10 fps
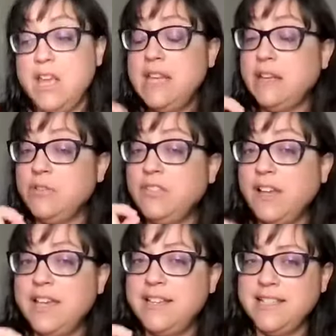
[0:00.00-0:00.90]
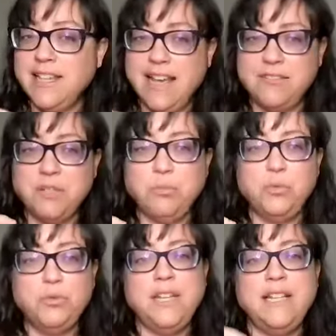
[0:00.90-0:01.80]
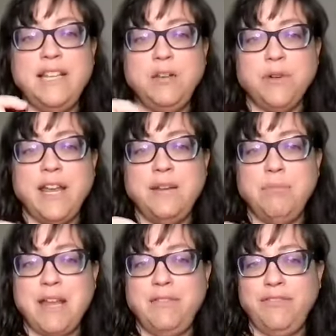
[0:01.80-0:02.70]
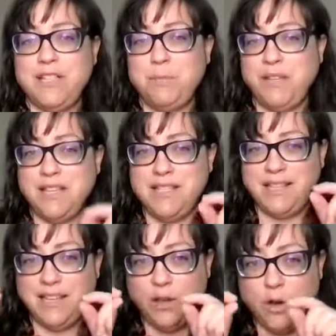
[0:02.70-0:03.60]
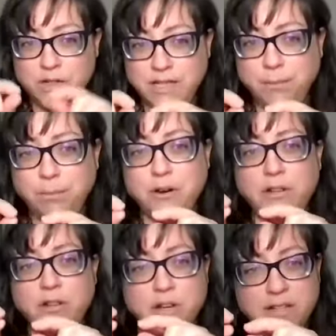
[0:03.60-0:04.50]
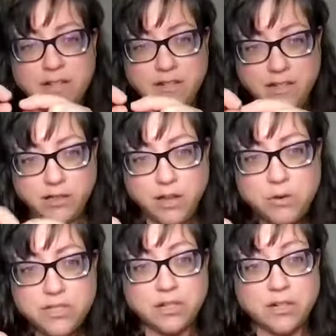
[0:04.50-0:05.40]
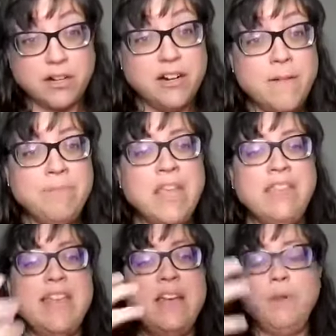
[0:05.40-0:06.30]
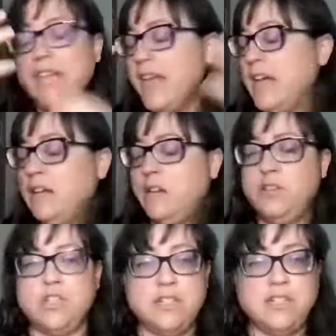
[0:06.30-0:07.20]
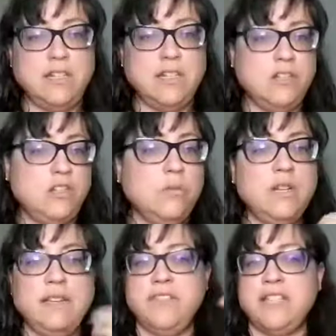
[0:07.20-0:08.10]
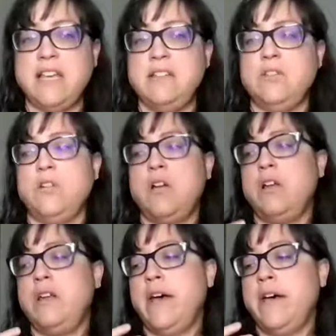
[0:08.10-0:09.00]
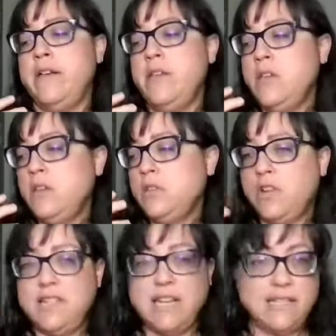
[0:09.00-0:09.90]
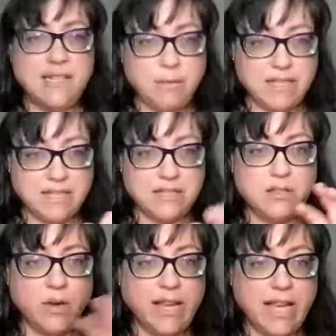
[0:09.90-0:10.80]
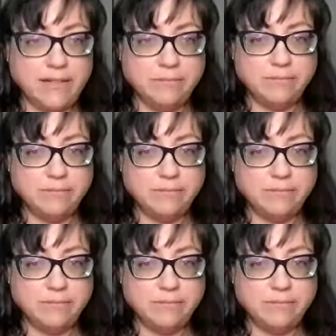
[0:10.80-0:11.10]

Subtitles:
Now, science can have some really great benefits because it can go deeper and look closer than we can on just an intuitive sense or on a sort of day-to-day basis. So I get it.